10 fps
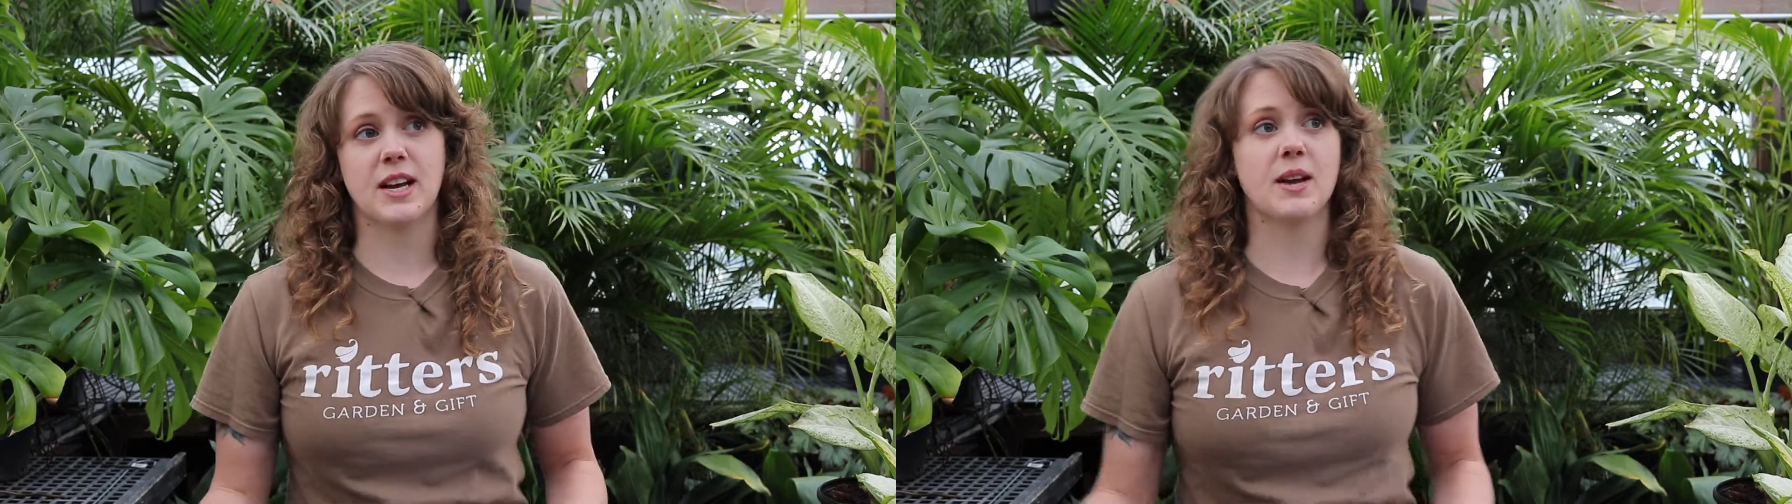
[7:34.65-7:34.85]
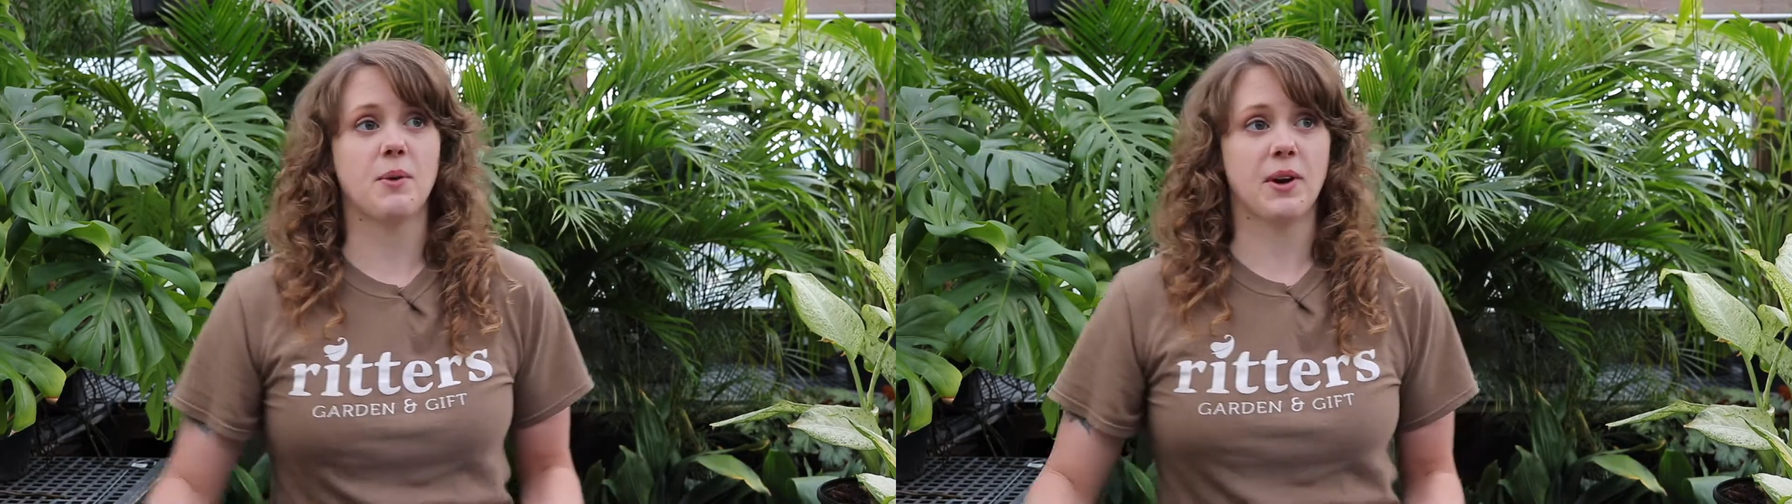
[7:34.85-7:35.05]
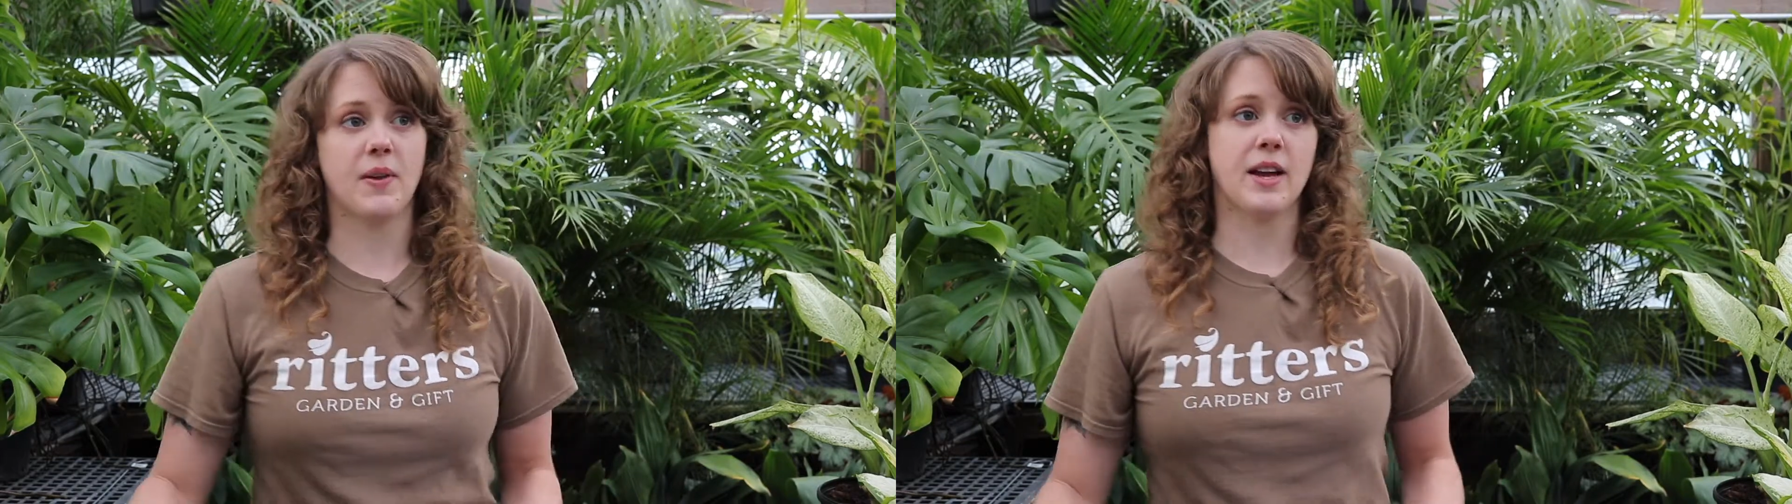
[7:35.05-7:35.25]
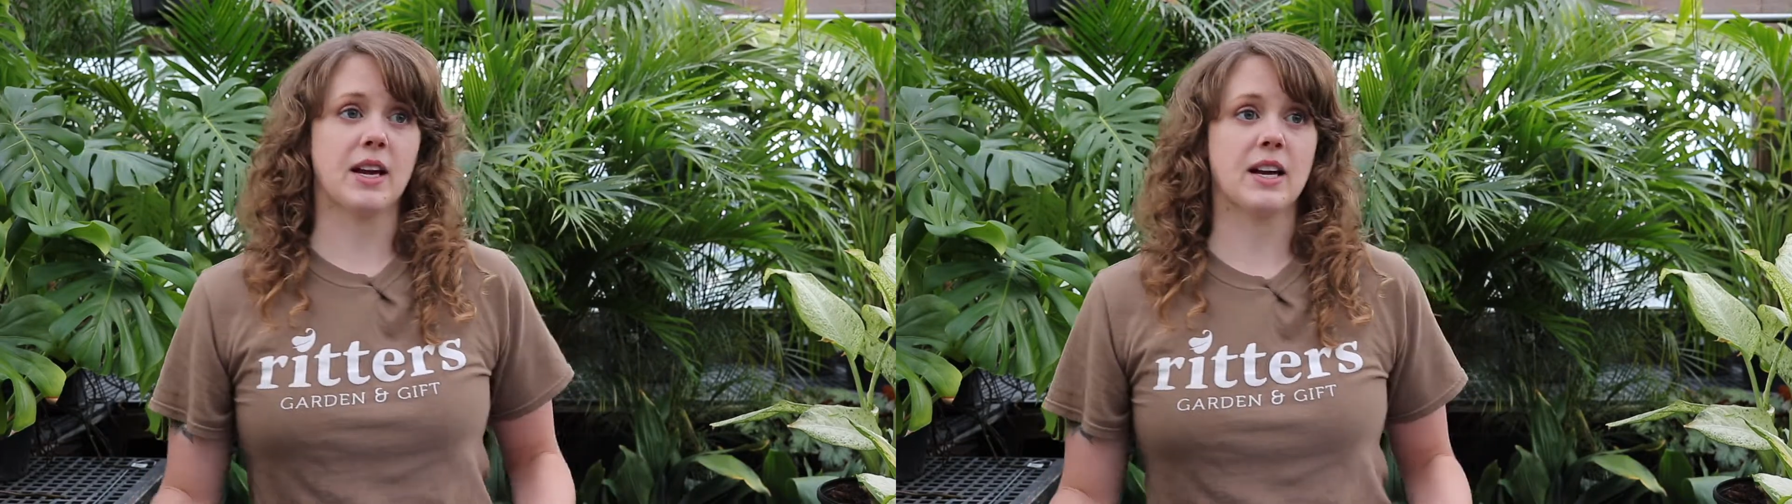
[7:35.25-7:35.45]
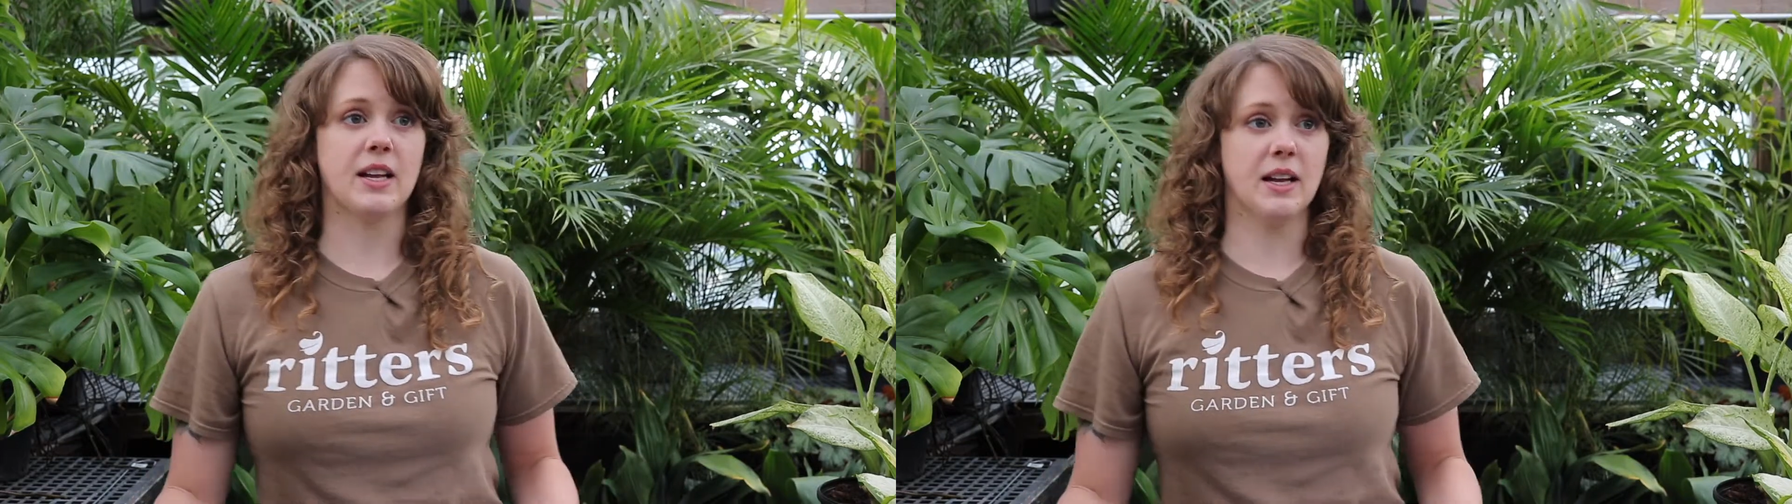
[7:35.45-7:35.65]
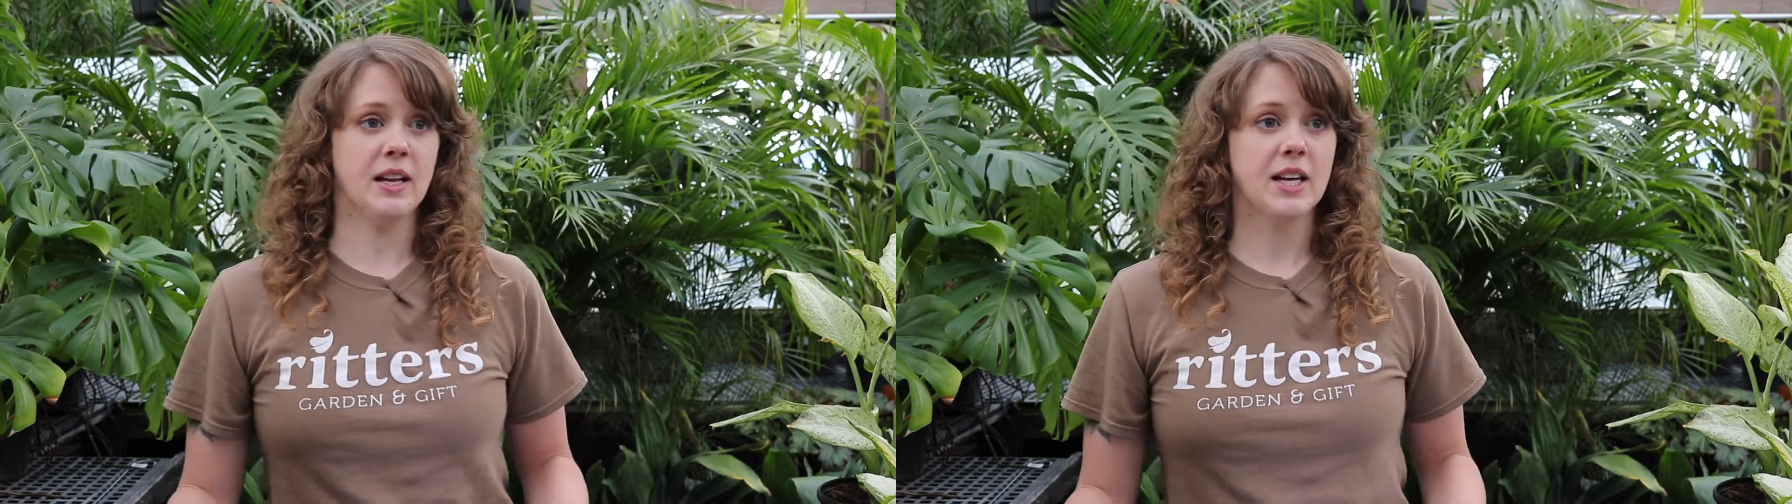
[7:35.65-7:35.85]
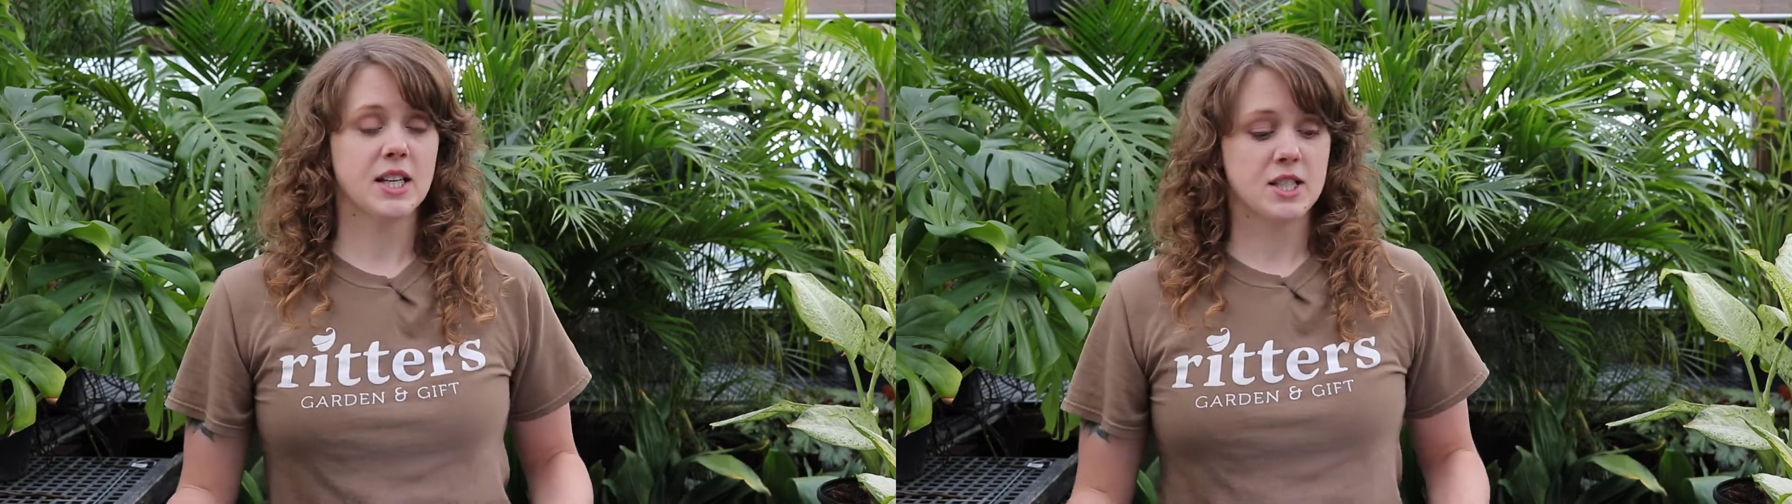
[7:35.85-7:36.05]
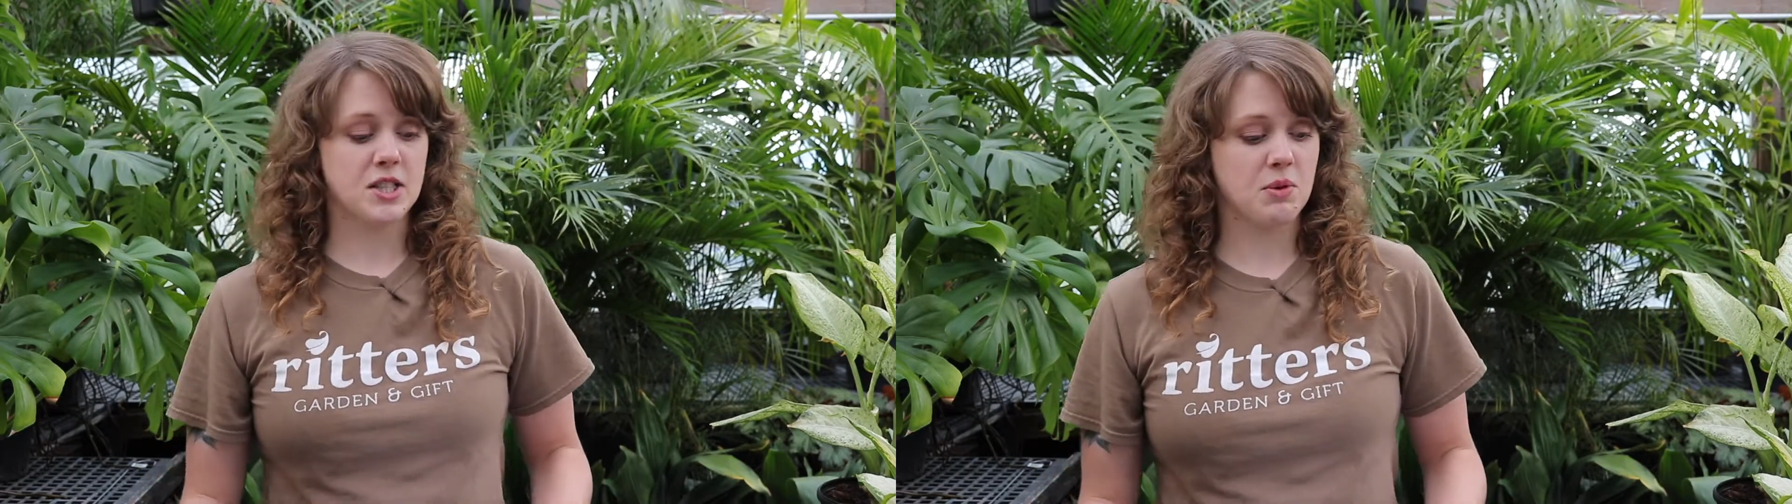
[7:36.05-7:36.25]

I want to like kind of see